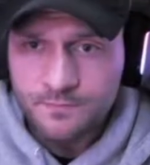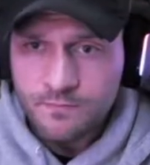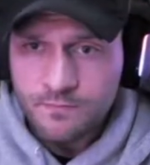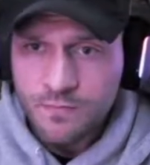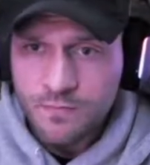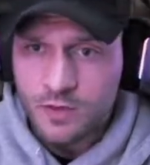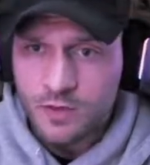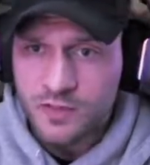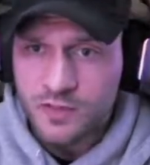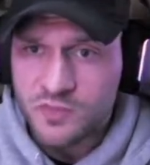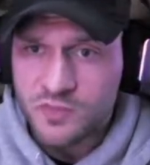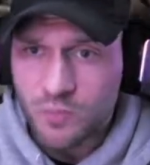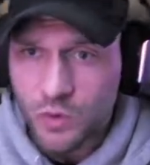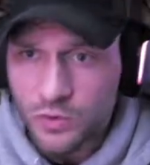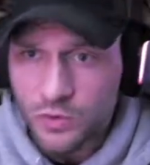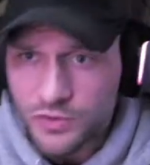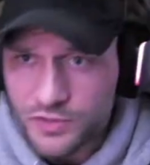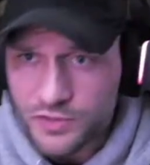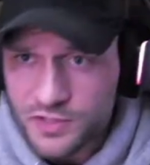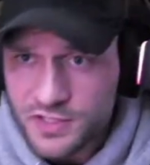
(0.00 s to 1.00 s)

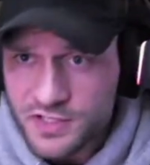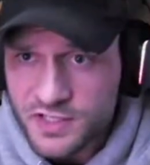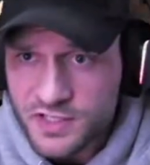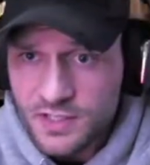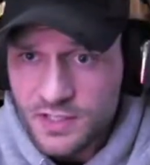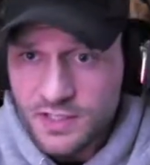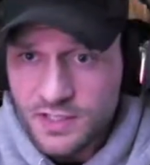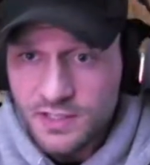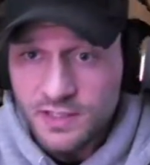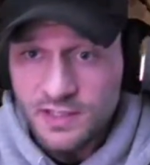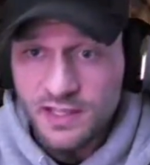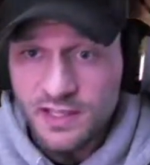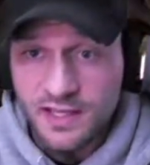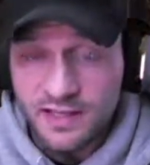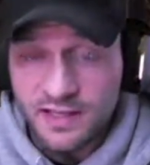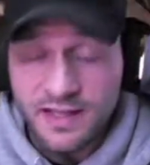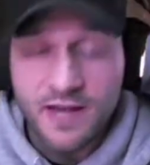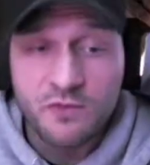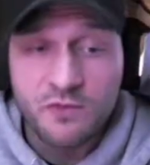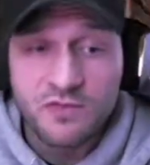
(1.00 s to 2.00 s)
smolders. And
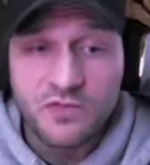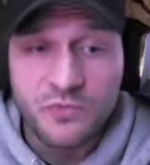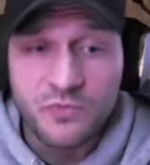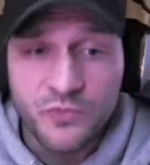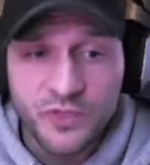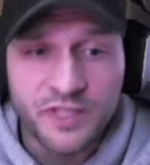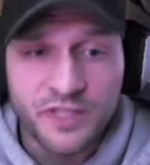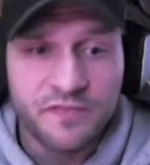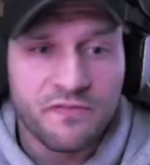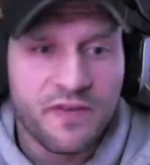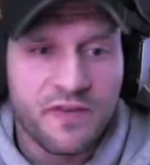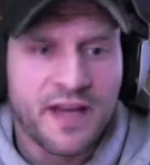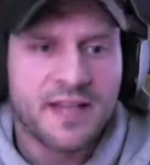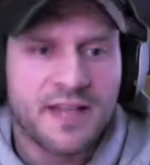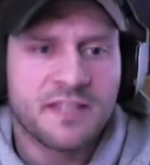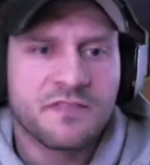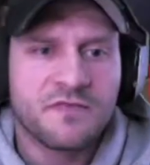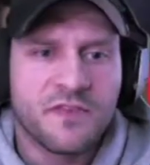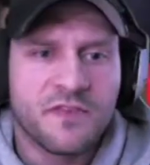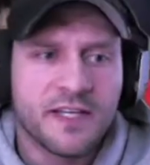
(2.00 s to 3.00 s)
that was a really
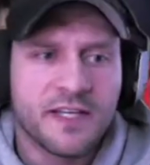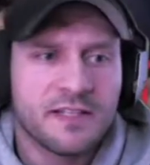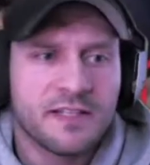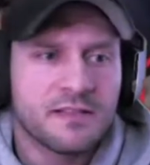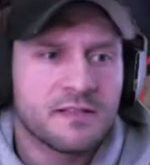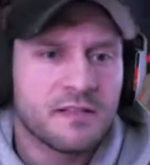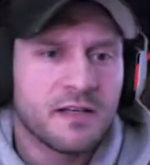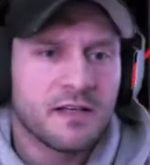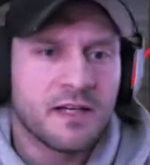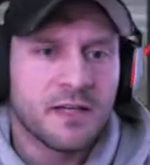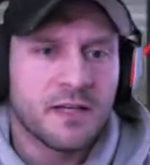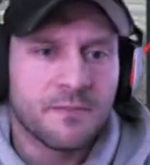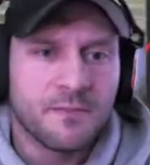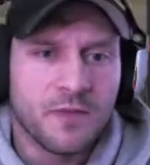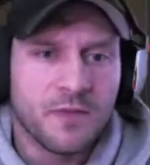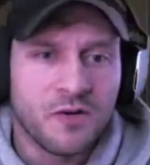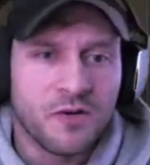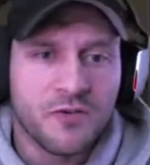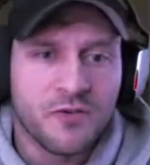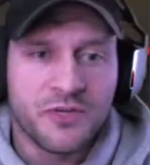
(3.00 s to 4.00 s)
fast fight.
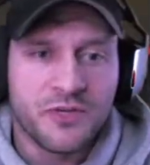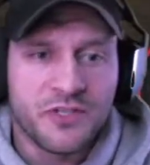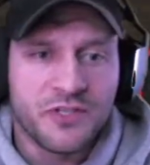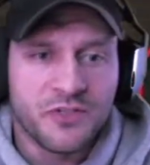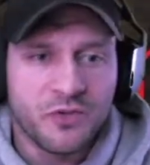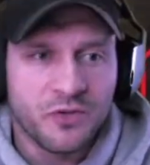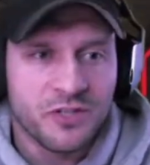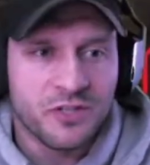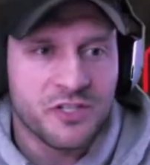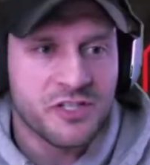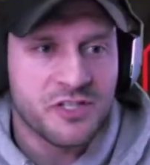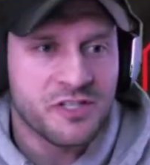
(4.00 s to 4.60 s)
R3 Torch,